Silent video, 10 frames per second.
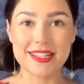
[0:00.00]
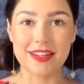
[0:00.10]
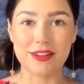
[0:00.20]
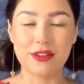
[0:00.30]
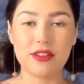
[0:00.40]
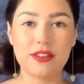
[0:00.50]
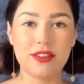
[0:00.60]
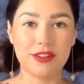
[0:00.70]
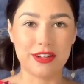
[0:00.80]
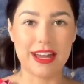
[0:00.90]
and
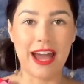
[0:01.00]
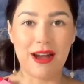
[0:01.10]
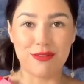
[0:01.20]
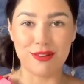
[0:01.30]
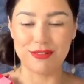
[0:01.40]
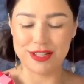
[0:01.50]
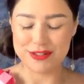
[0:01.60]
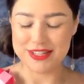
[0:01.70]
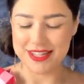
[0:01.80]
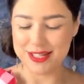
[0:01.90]
you're going to howl when
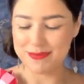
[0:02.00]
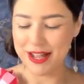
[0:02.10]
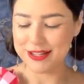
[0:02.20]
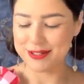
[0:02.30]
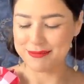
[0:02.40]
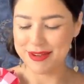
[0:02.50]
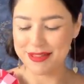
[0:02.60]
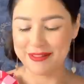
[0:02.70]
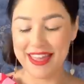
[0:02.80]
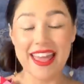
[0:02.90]
you see this pattern,
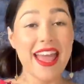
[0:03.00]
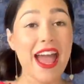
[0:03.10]
by the way,